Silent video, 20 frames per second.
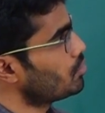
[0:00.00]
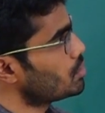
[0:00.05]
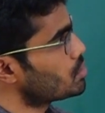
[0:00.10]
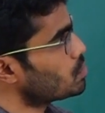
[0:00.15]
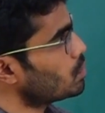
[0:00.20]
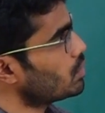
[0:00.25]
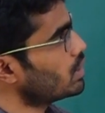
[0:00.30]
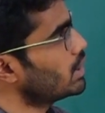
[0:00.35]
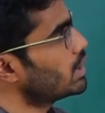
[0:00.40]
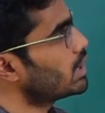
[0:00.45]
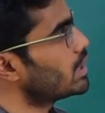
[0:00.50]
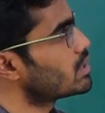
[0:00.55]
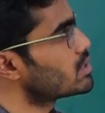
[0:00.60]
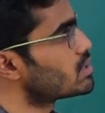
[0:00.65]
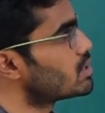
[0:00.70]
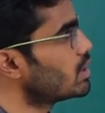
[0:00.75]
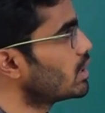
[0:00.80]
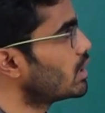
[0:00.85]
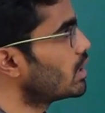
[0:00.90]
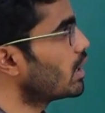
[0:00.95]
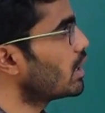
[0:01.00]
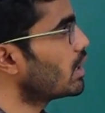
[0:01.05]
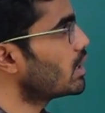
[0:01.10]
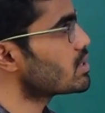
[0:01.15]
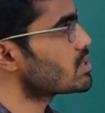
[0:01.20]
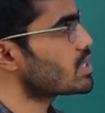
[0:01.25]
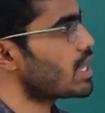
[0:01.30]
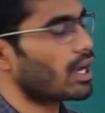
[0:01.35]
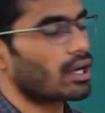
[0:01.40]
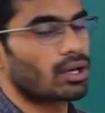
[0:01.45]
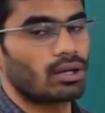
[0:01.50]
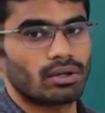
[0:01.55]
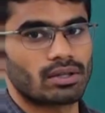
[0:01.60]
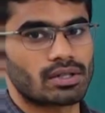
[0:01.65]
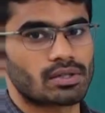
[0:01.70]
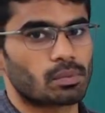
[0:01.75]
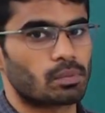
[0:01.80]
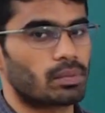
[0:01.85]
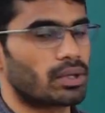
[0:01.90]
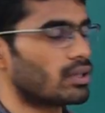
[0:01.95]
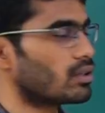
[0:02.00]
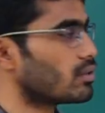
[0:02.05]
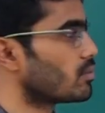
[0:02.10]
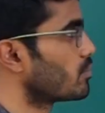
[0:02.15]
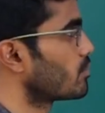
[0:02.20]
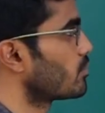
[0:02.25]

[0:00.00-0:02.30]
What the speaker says: which one gets the greatest angular speed